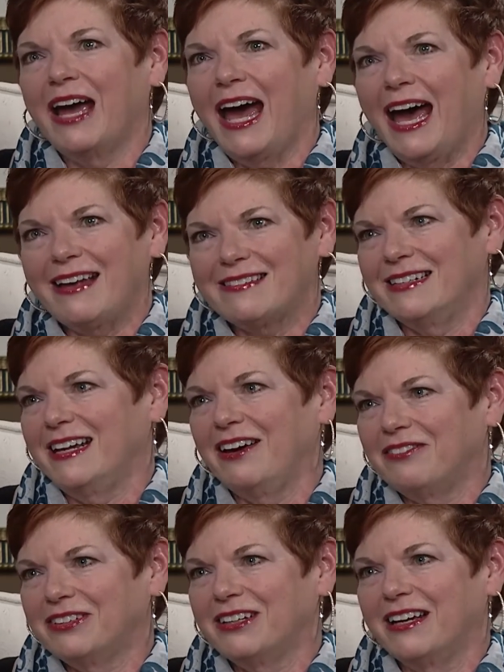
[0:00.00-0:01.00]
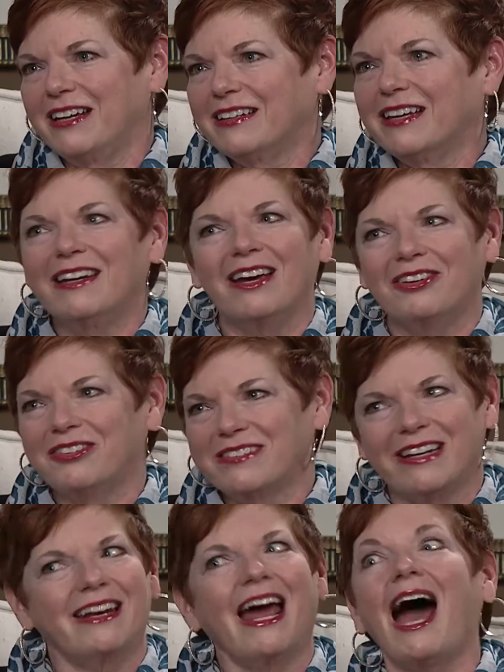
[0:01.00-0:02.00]
hasn't ever done it can
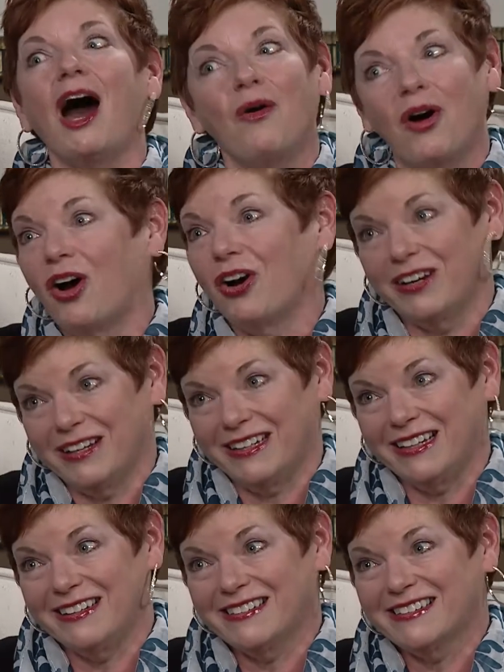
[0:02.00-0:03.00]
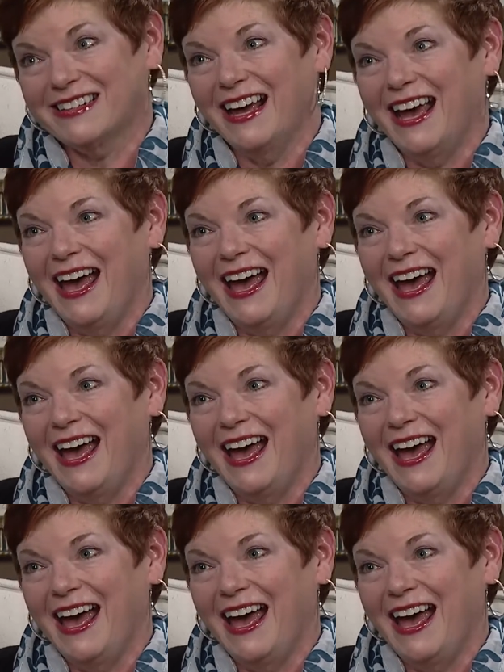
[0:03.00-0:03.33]
understand how hard it is.